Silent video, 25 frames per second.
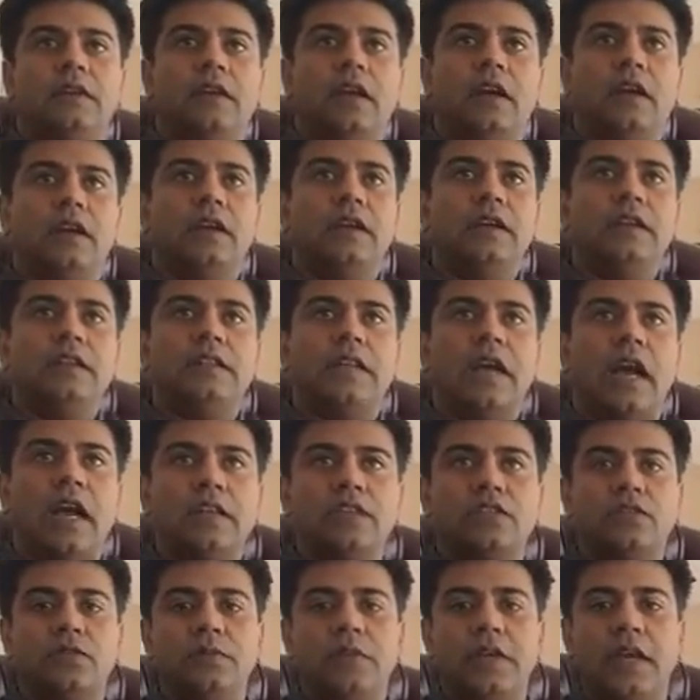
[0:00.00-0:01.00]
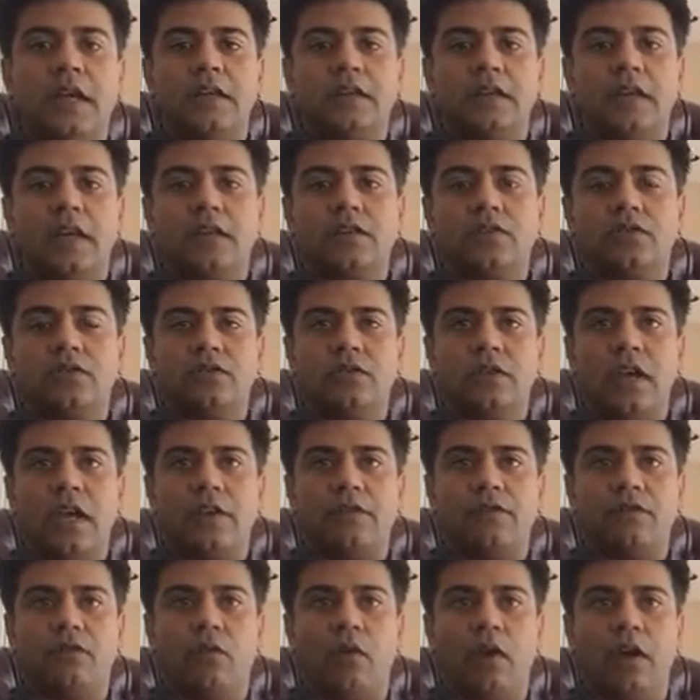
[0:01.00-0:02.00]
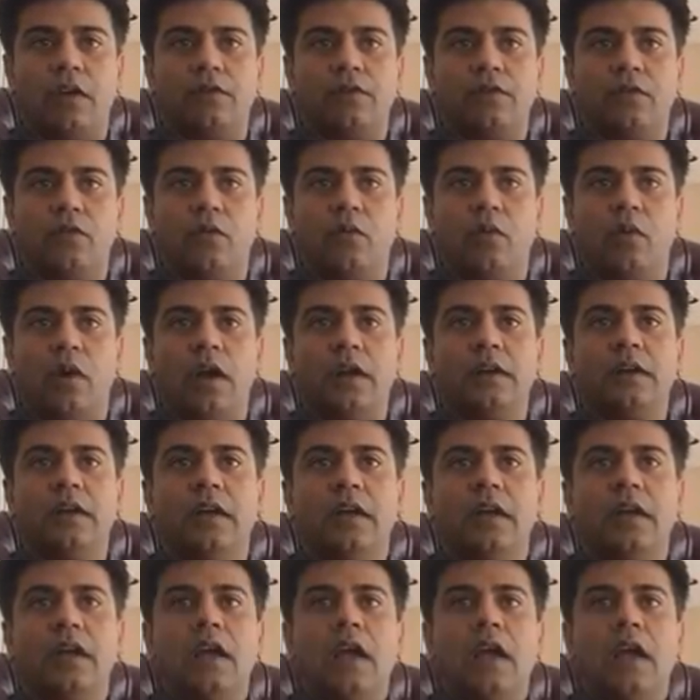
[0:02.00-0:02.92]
It has to be attached to the F1 for one.